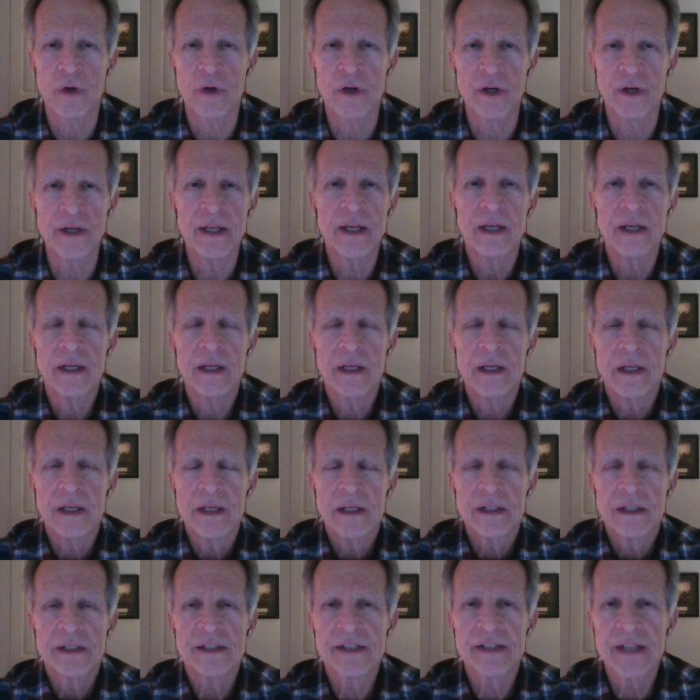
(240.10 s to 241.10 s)
word,
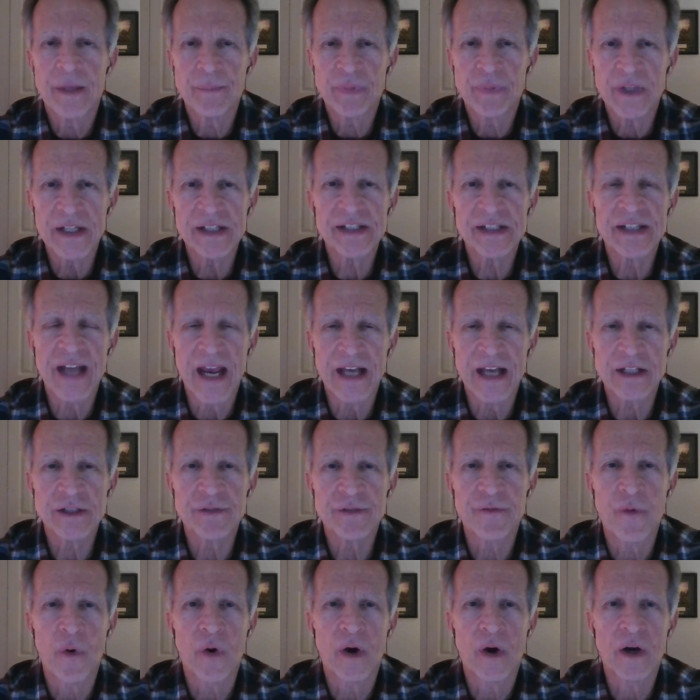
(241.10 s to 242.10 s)
simply
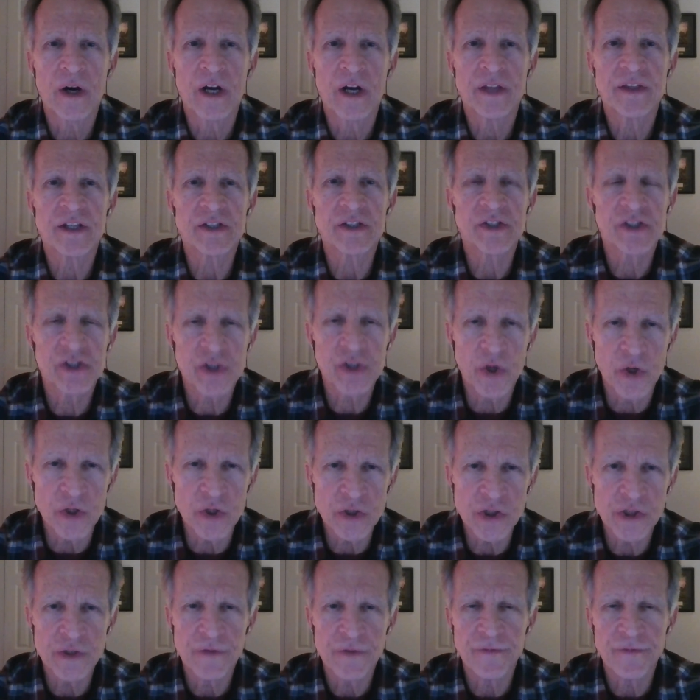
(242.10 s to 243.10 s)
stands for the
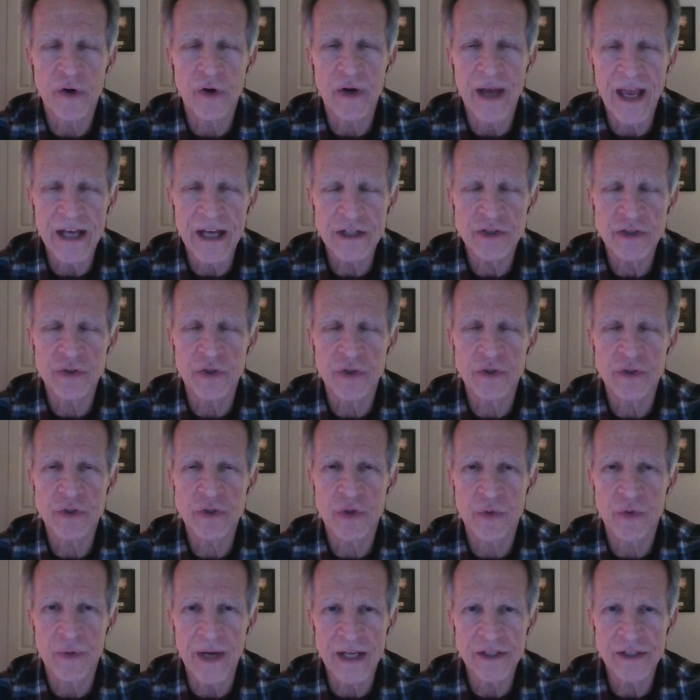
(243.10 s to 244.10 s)
Search for
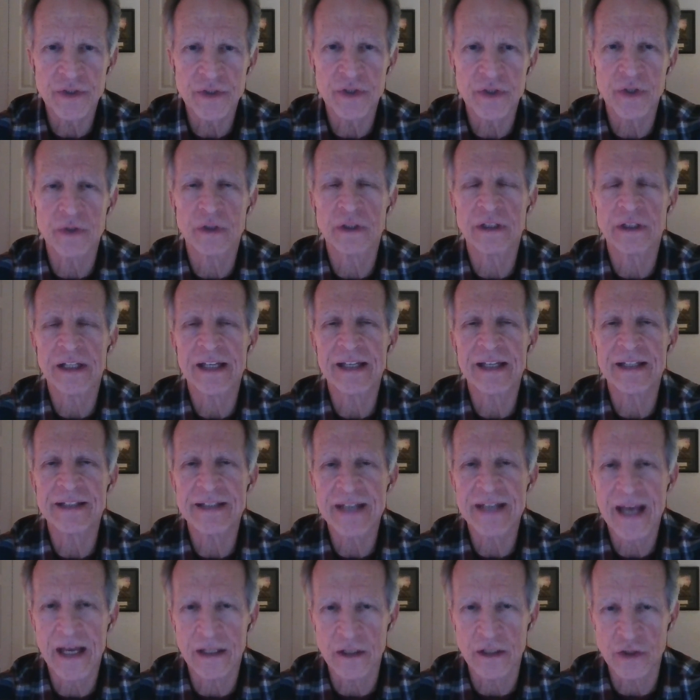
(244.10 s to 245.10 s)
Extraterrestrial
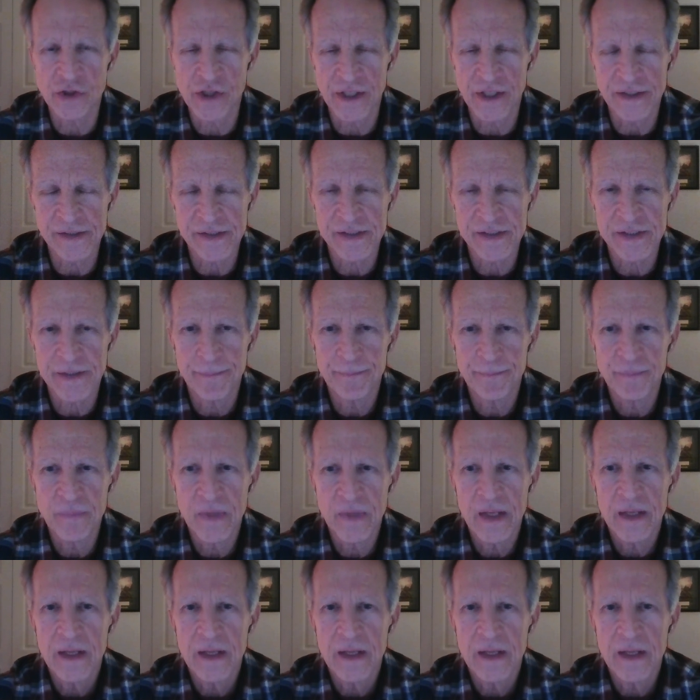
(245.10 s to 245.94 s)
Intelligence.